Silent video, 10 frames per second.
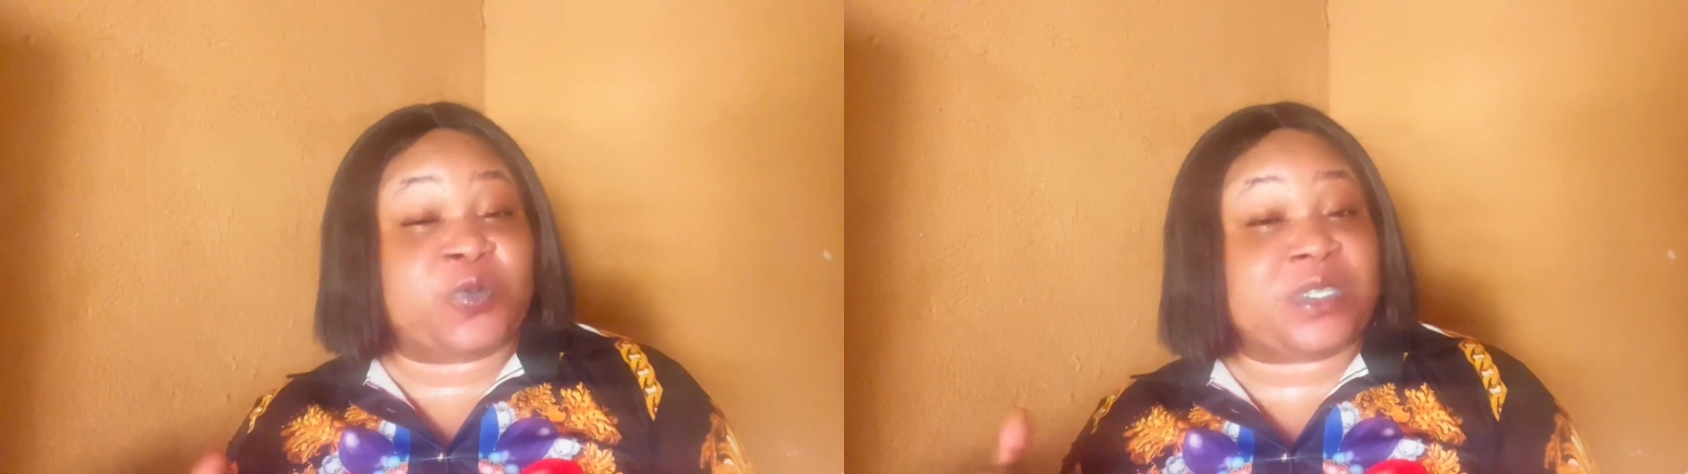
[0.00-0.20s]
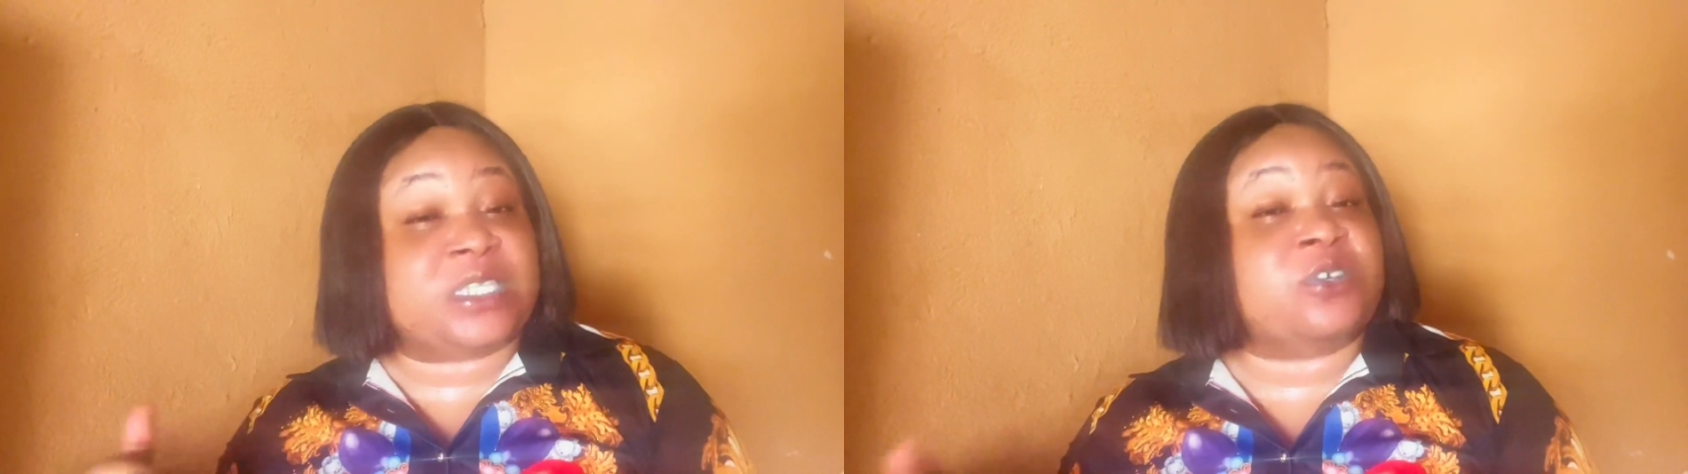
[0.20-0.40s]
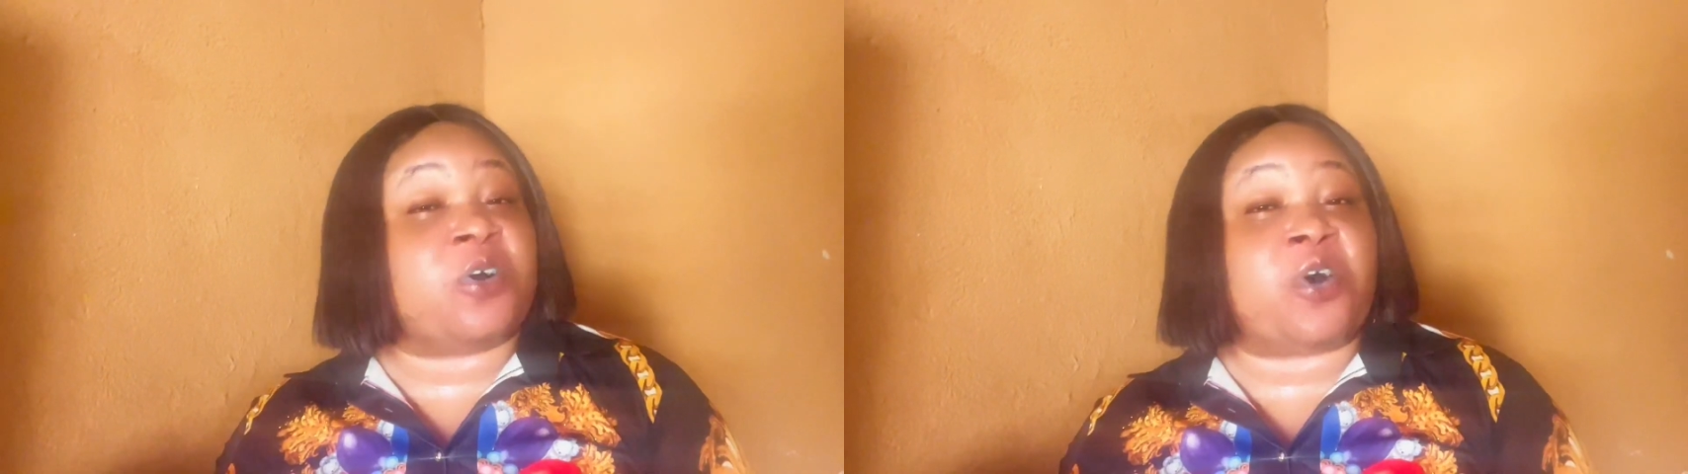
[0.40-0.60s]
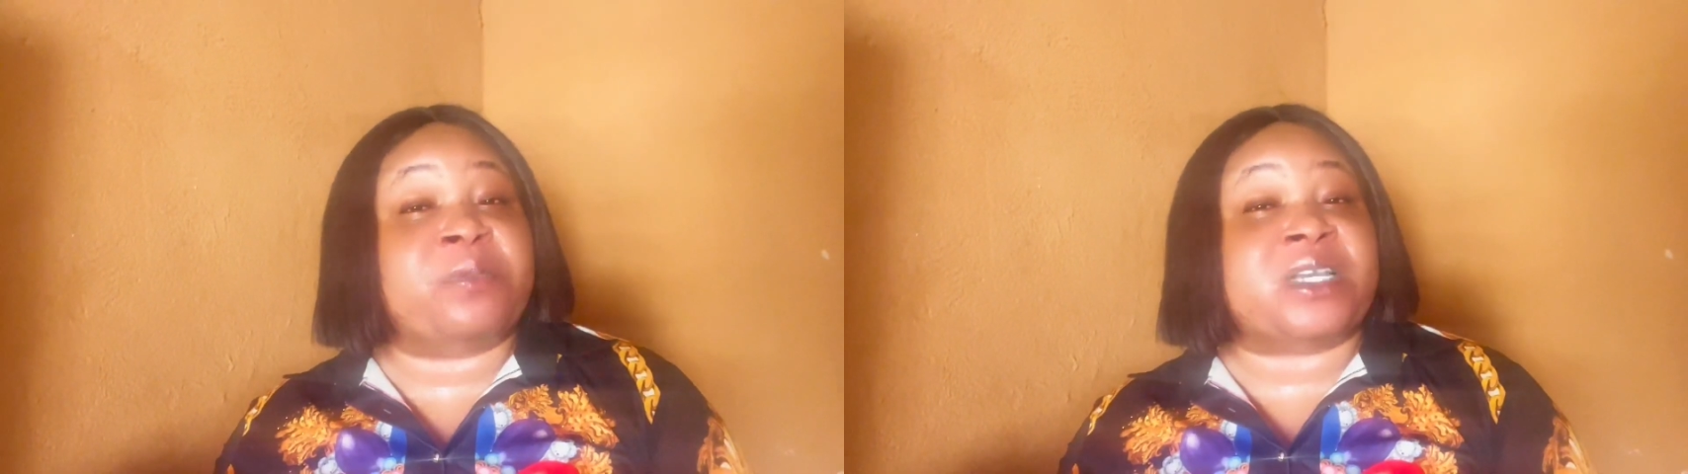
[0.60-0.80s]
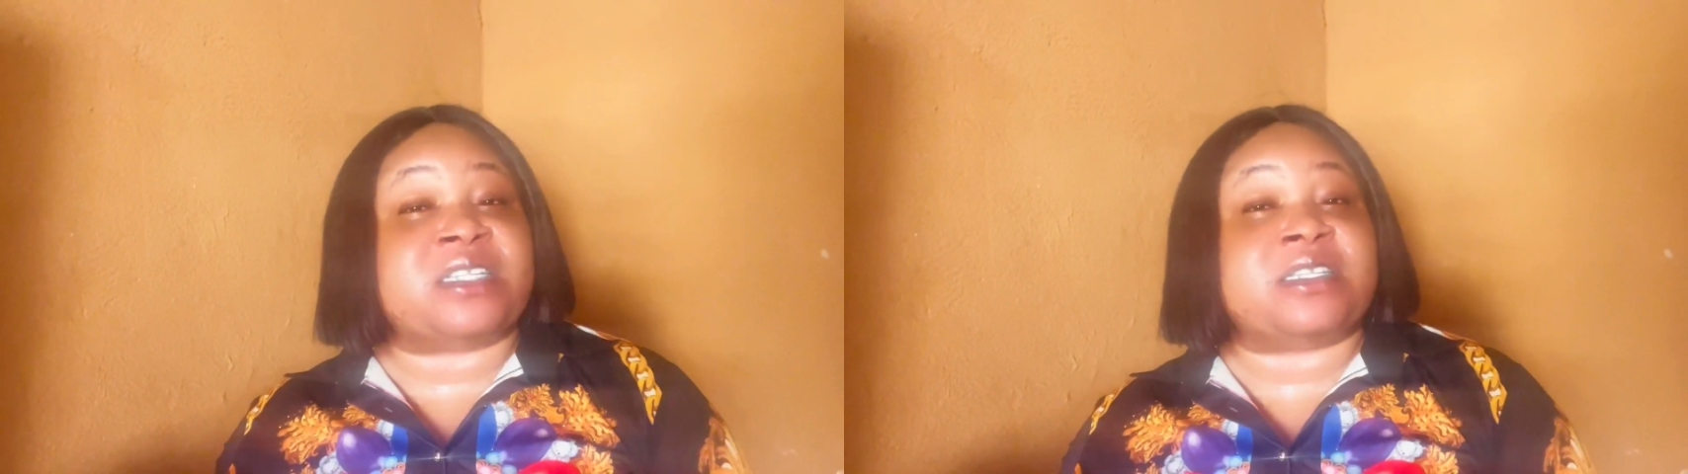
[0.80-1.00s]
you will see your
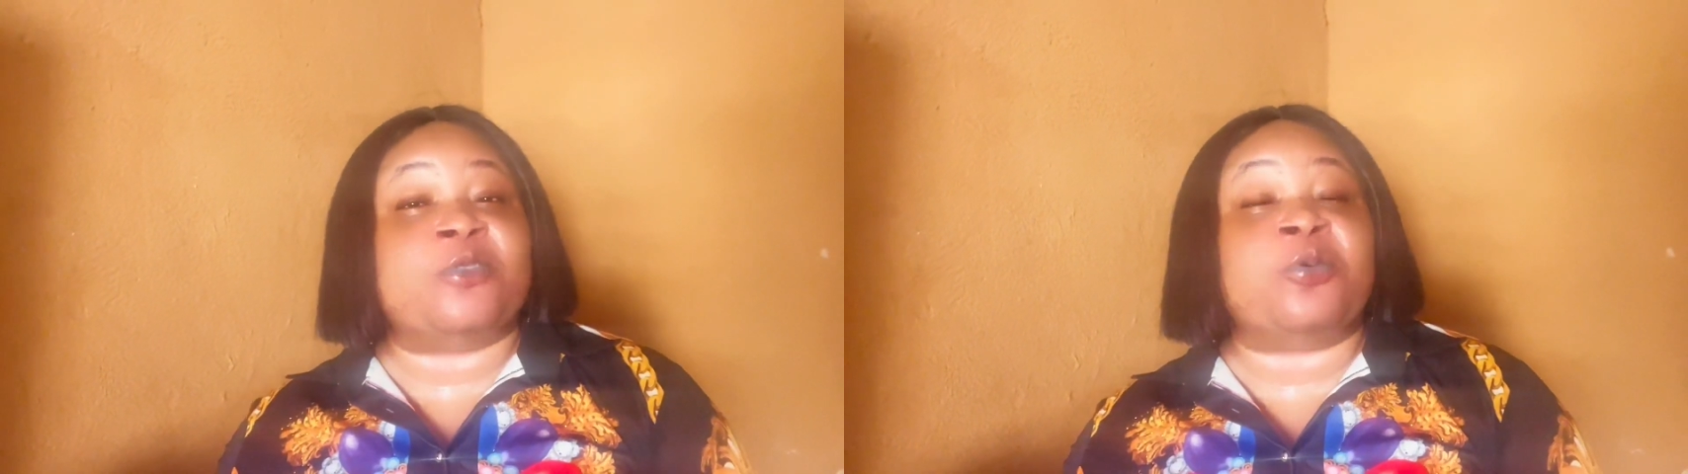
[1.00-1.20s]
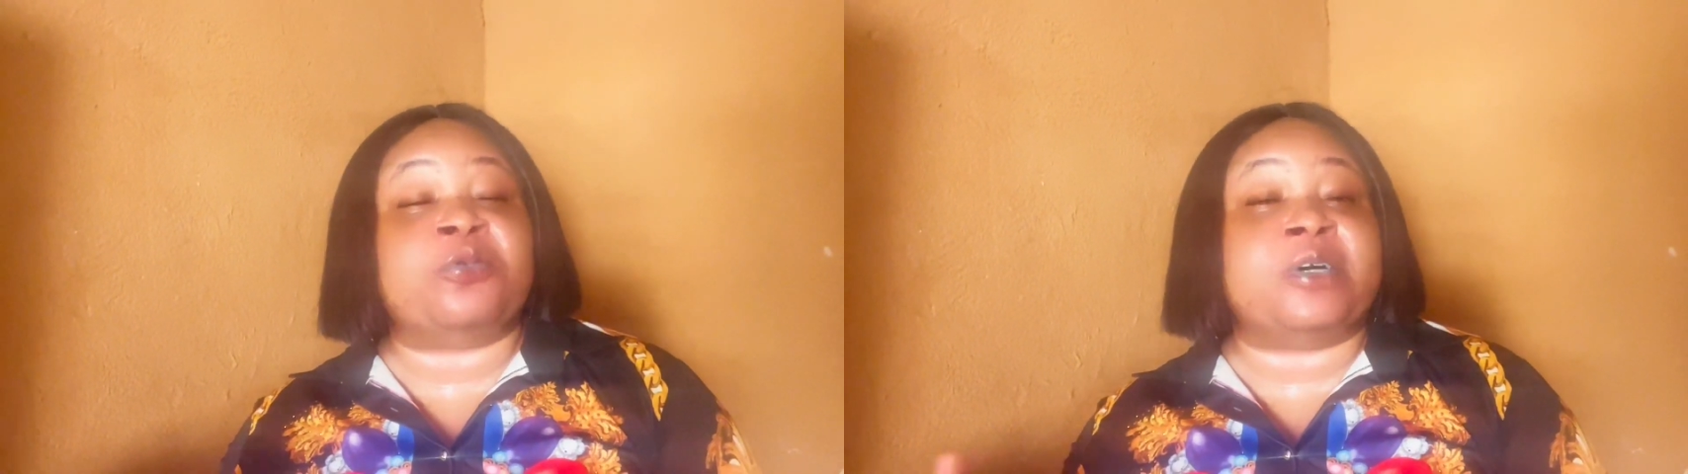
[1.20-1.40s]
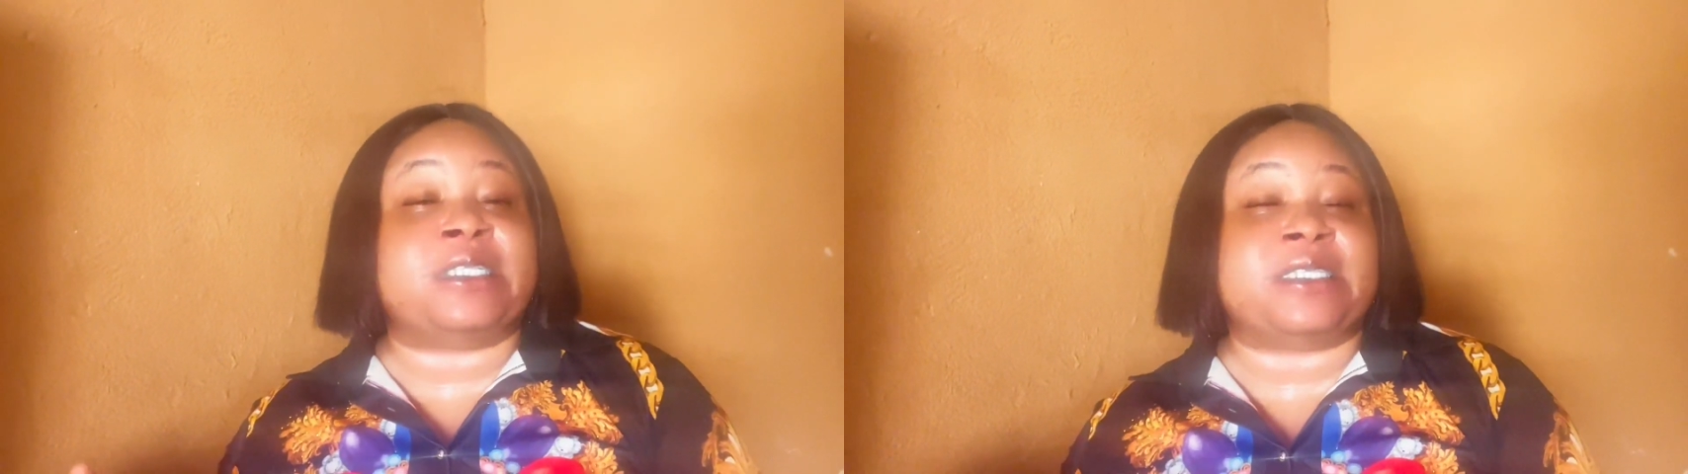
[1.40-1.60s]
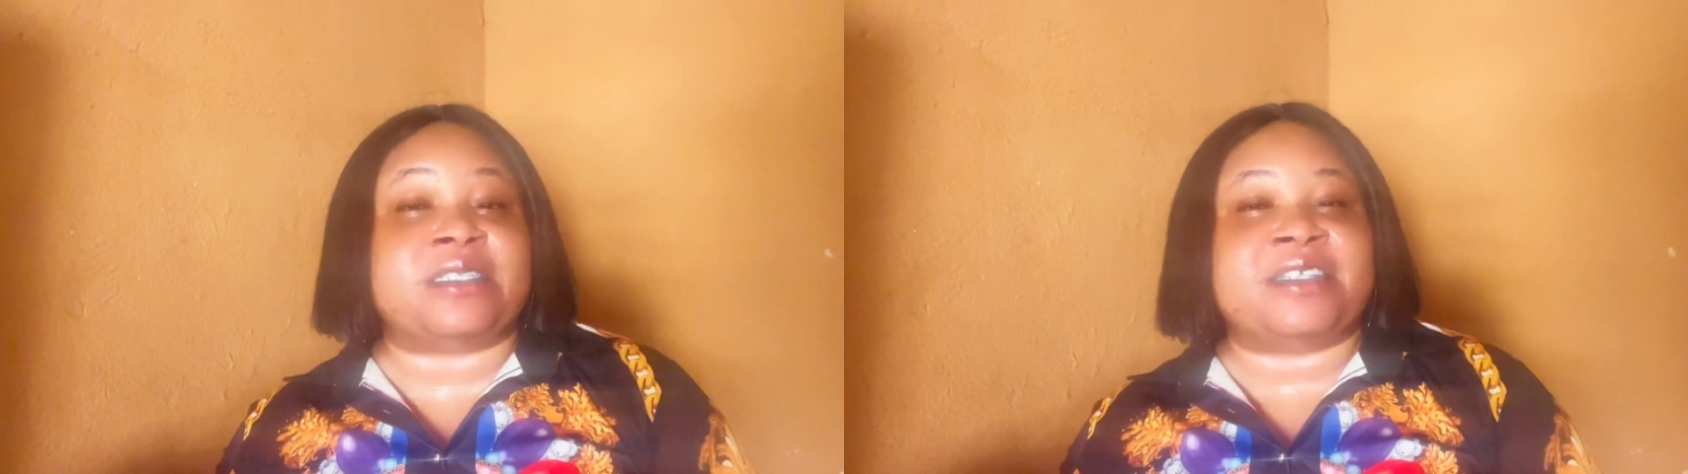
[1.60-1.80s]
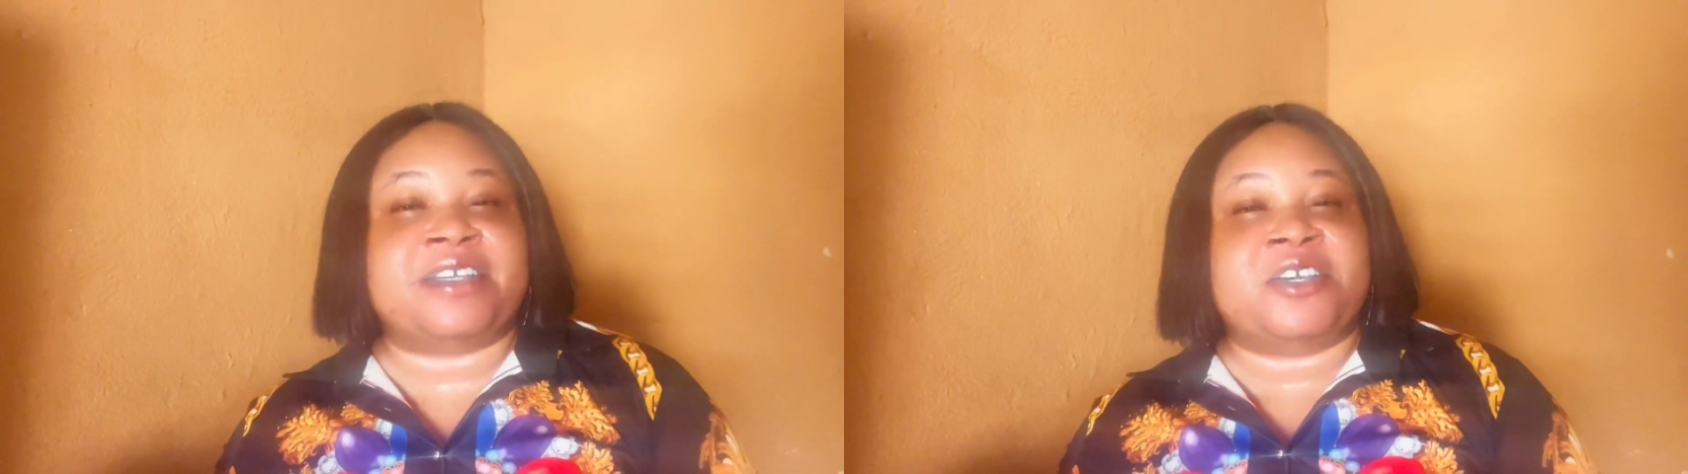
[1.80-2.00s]
comments. No,
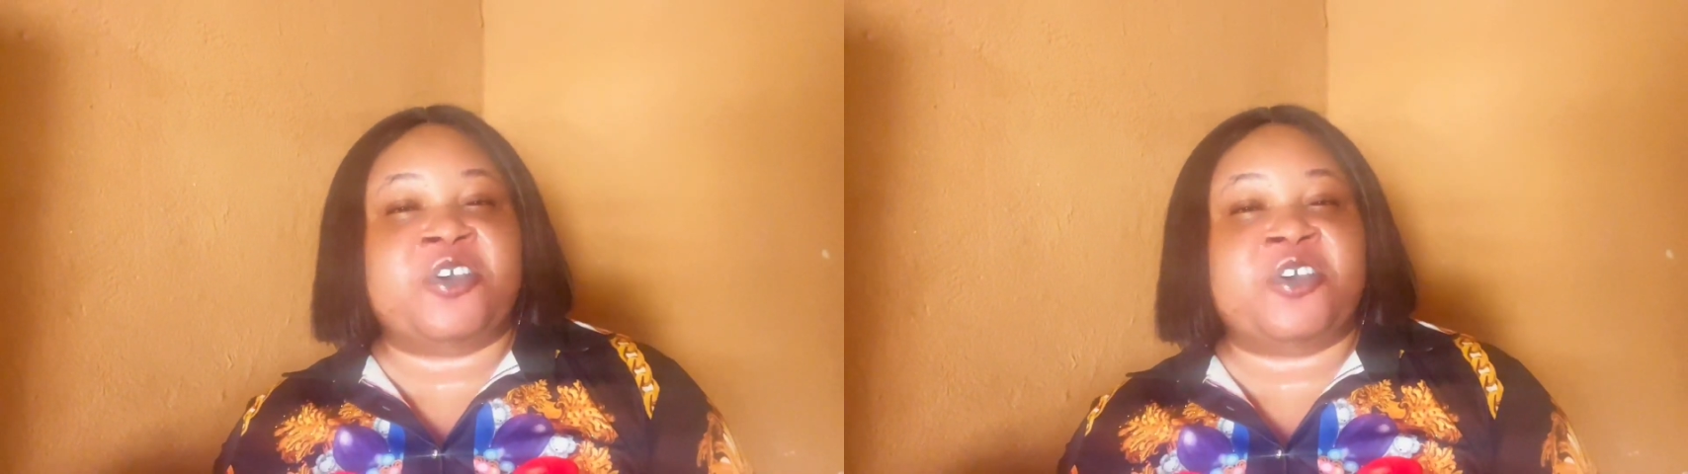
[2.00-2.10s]
nothing.